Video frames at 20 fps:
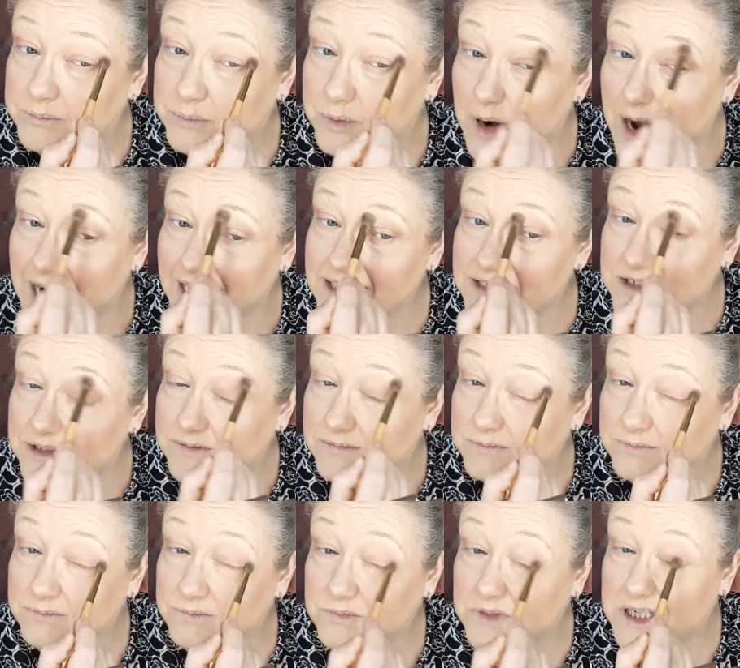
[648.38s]
bright.
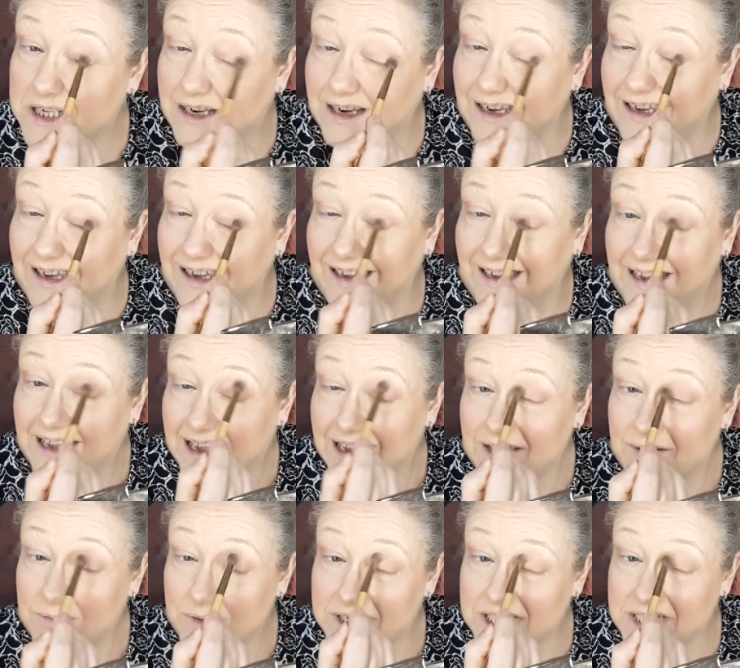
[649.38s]

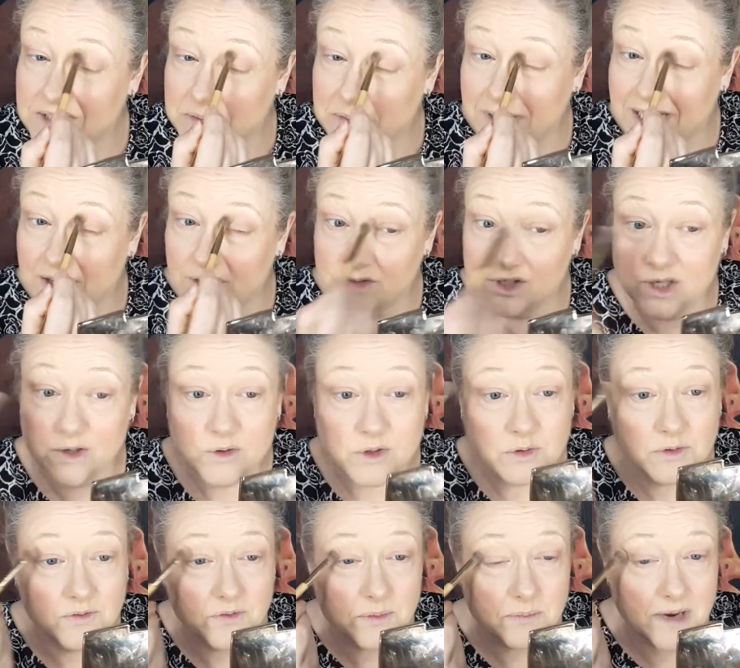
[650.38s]
Which is a bit
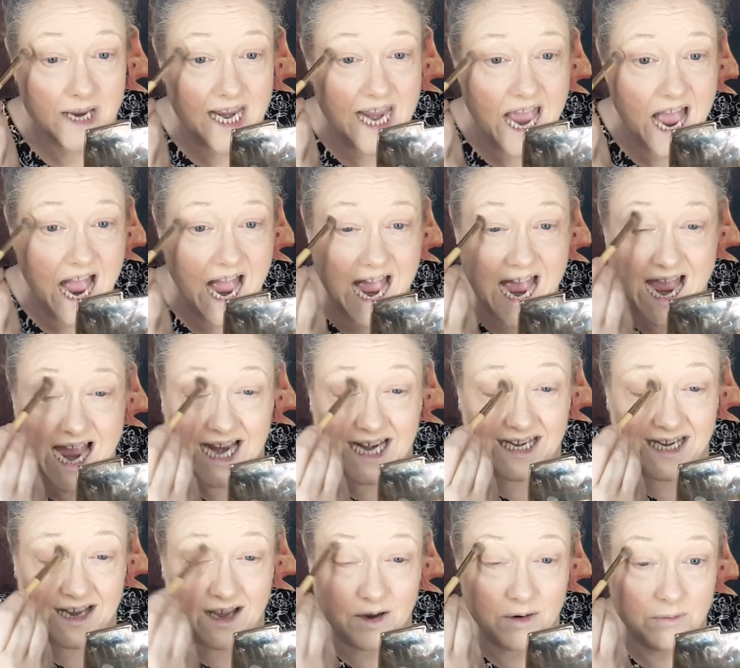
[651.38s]
unusual for me,
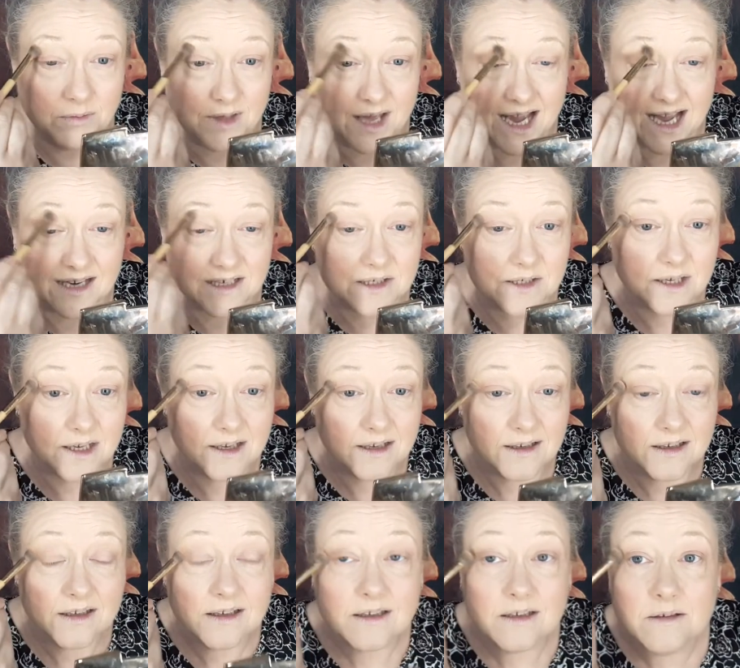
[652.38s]
I know that.
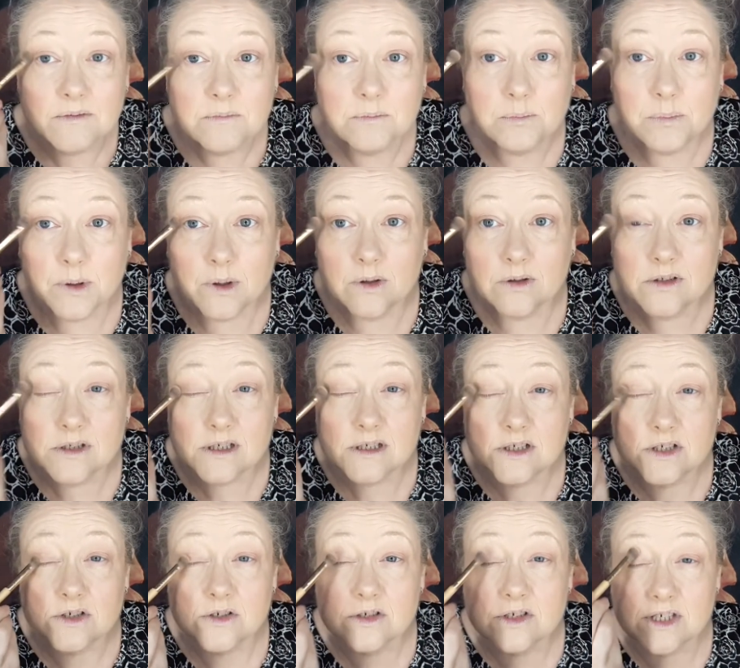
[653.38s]
But
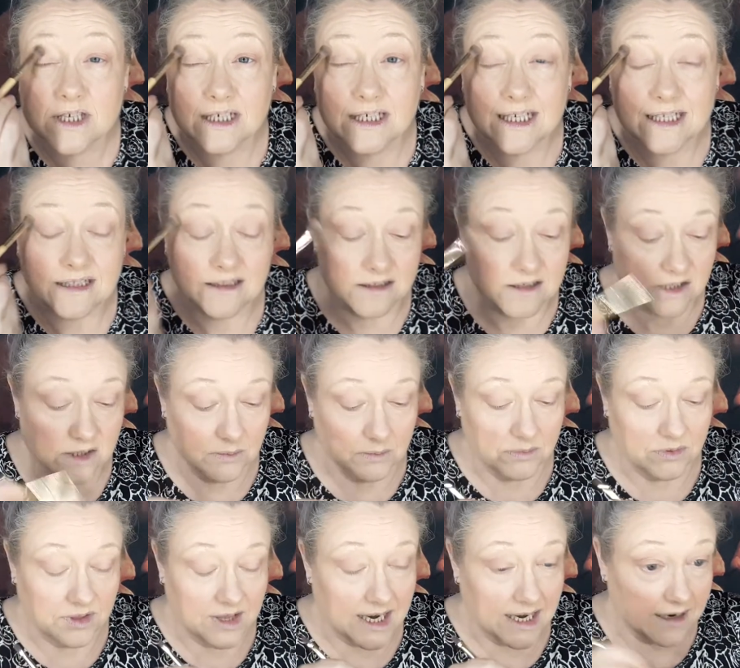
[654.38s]
just a little
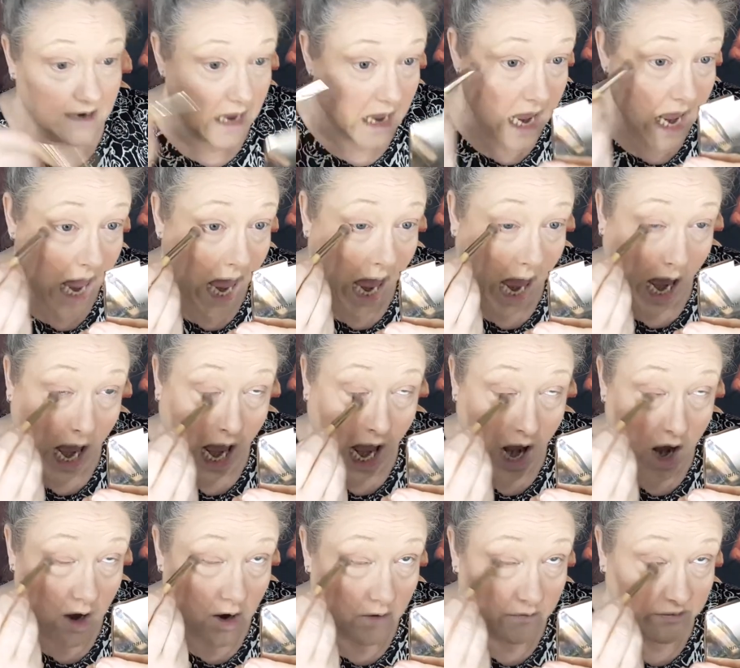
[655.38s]
something
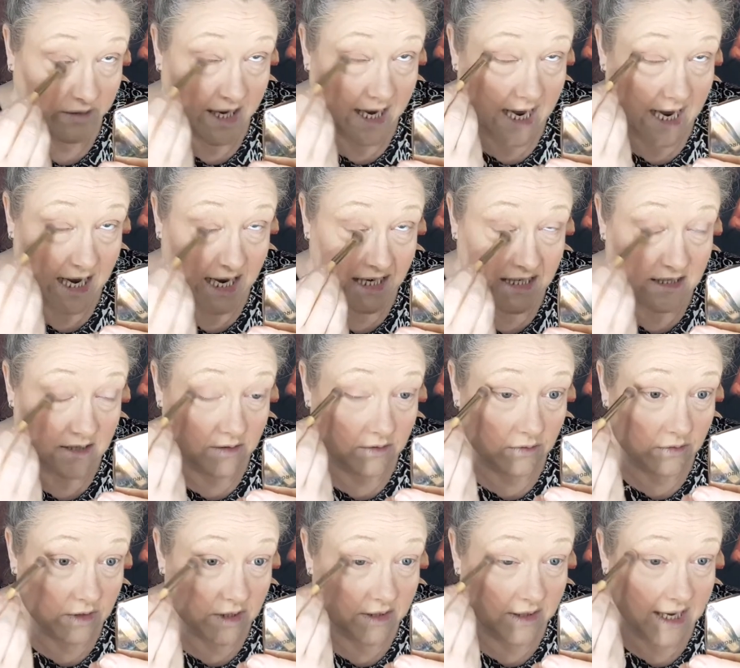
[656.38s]
on the eyes
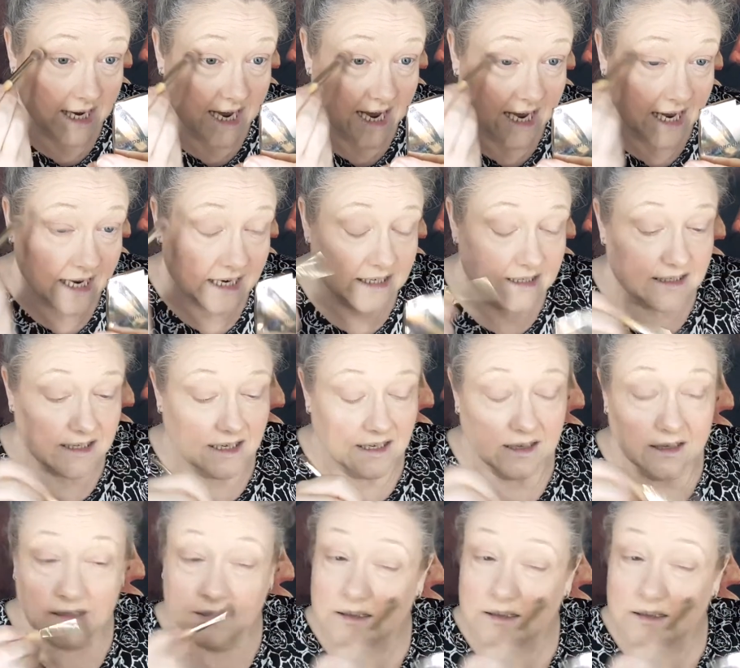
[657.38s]
and under the eyes.